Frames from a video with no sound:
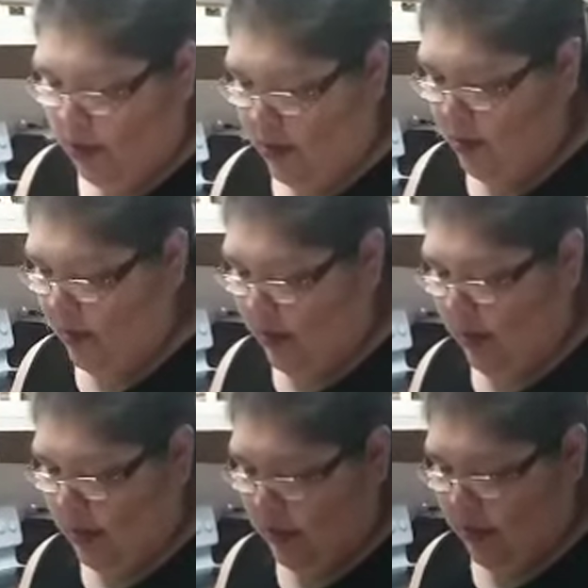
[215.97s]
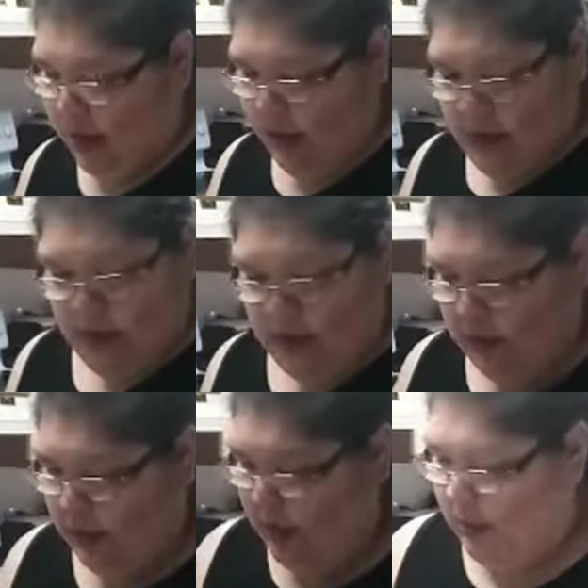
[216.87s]
that that
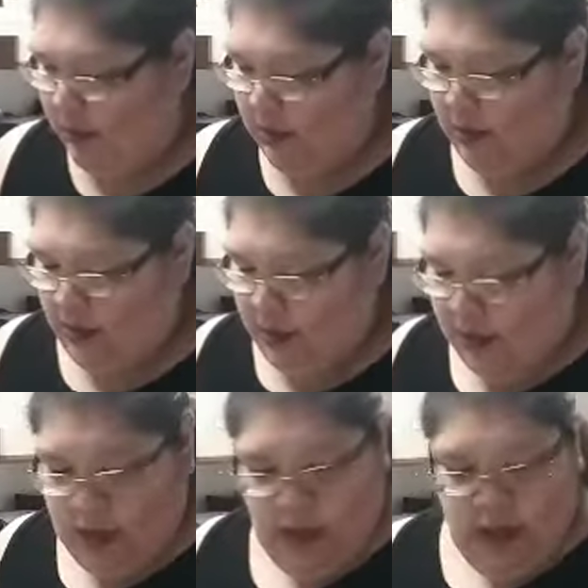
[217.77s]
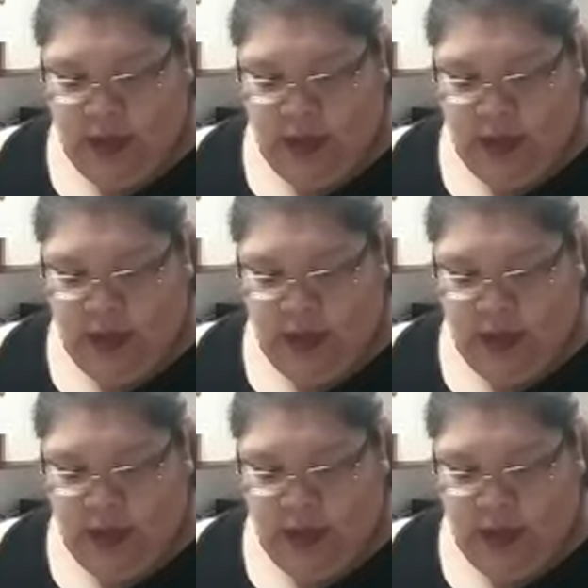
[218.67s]
is good.